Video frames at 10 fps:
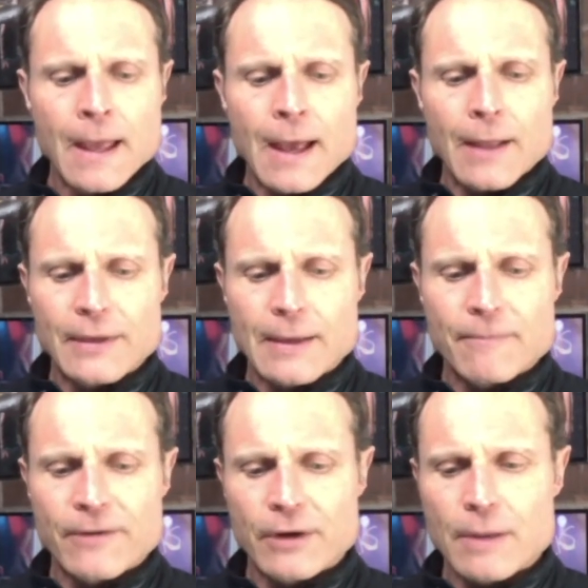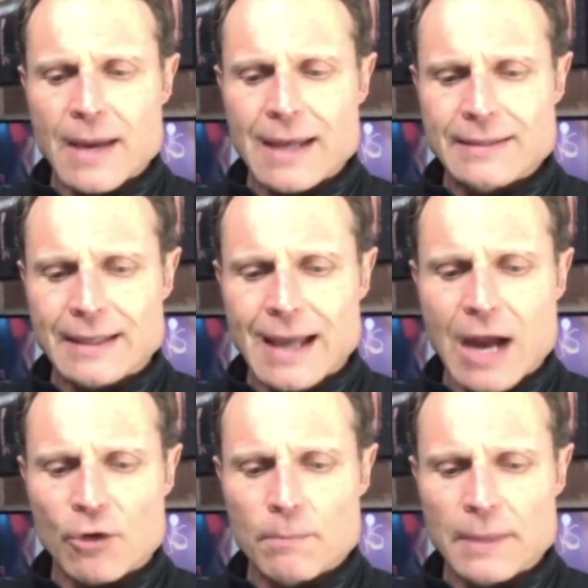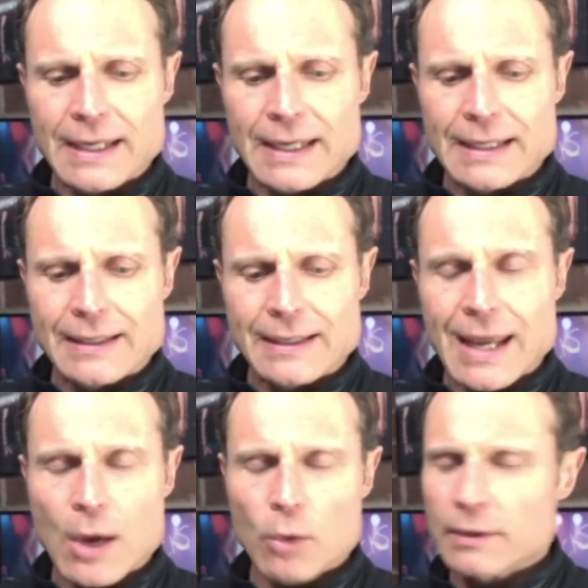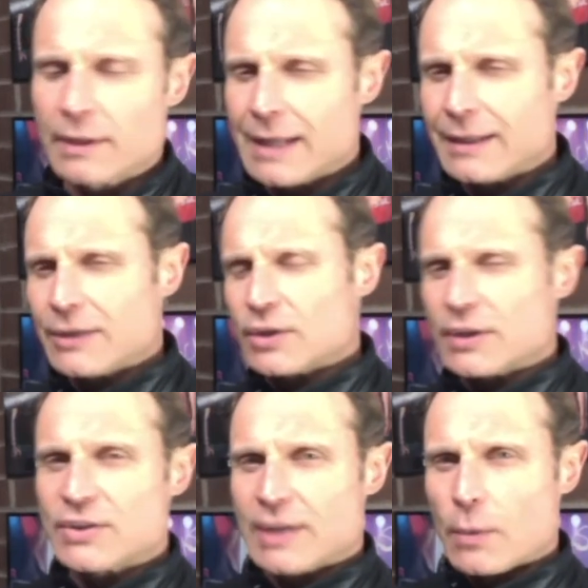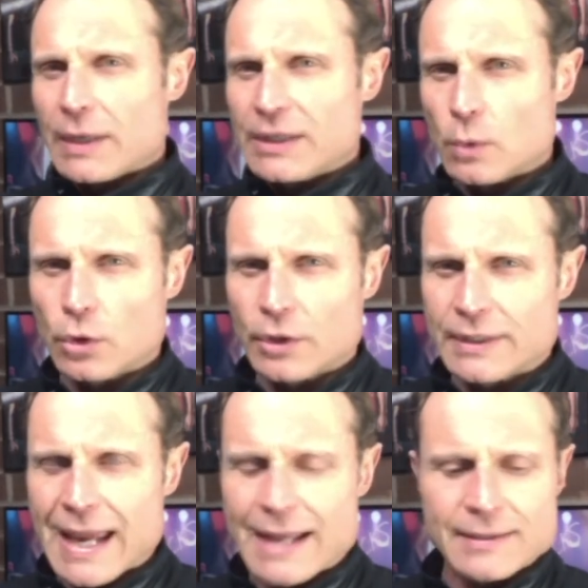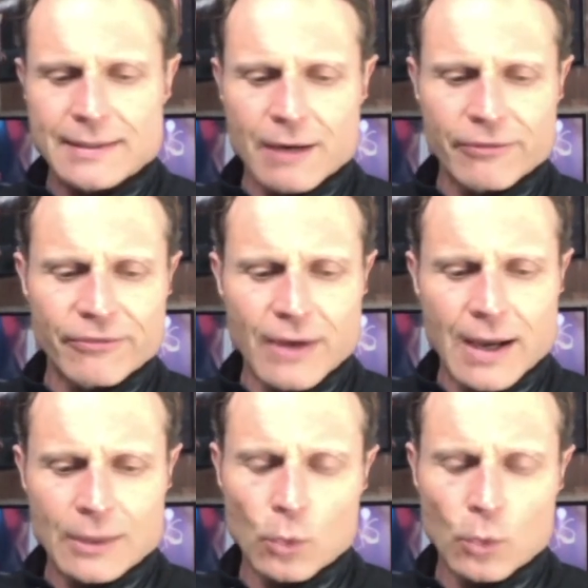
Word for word: the um, very amazing R&B now nearly sort of going into a lot of dance stuff uh,